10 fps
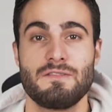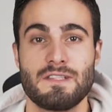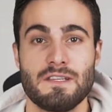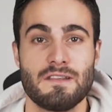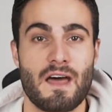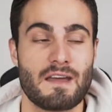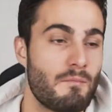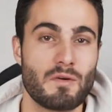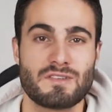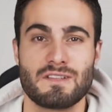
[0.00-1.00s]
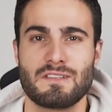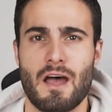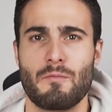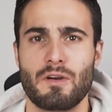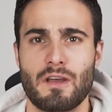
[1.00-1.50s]
see that most of the
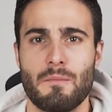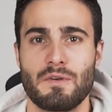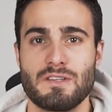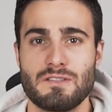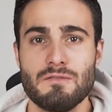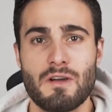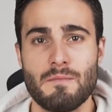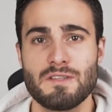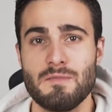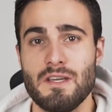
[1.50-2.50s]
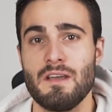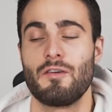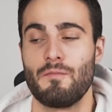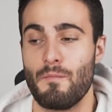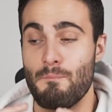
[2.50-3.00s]
time when companies do come to me,
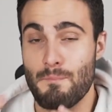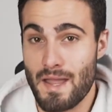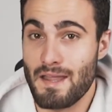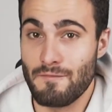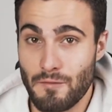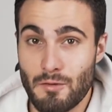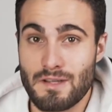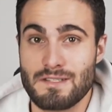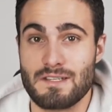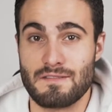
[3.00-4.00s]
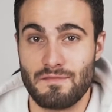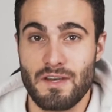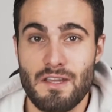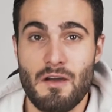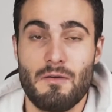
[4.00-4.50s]
their main focus is a
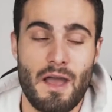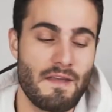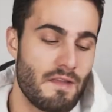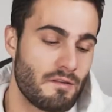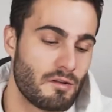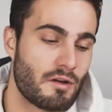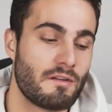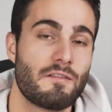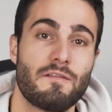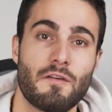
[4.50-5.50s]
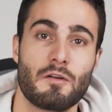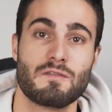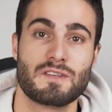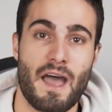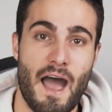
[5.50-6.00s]
video, and then they're looking for
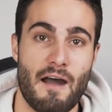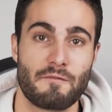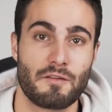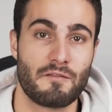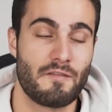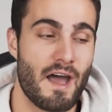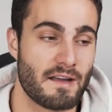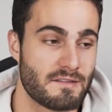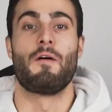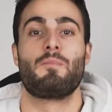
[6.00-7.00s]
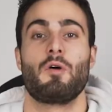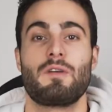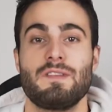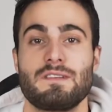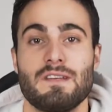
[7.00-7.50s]
photos after the fact. I've
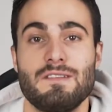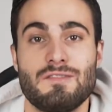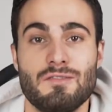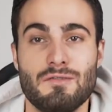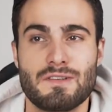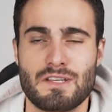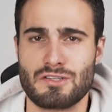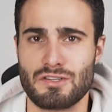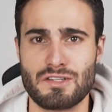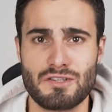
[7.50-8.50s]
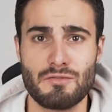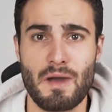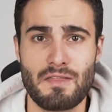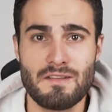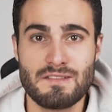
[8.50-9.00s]
broken this into essentially two
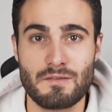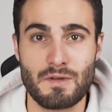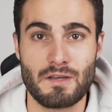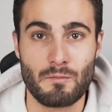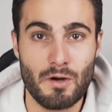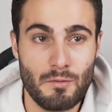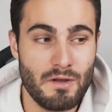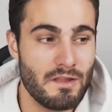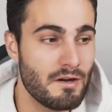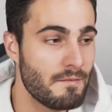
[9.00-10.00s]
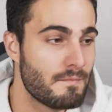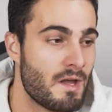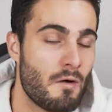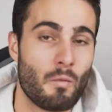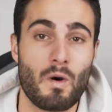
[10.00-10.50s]
methods that we can work with here.
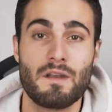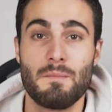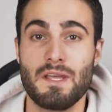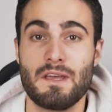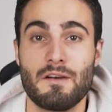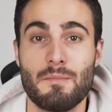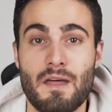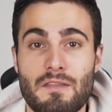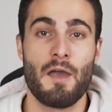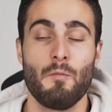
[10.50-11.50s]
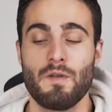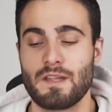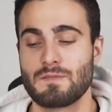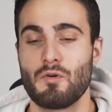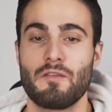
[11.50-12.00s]
One, a beginner method, and one
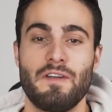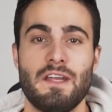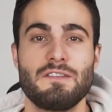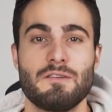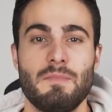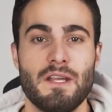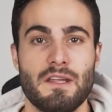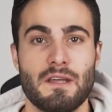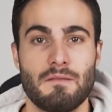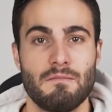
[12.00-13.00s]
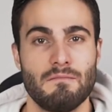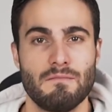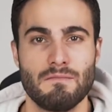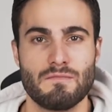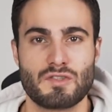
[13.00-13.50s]
that's more of an intermediate
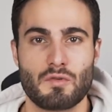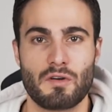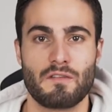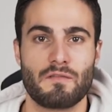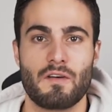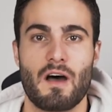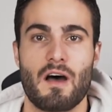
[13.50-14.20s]
sort of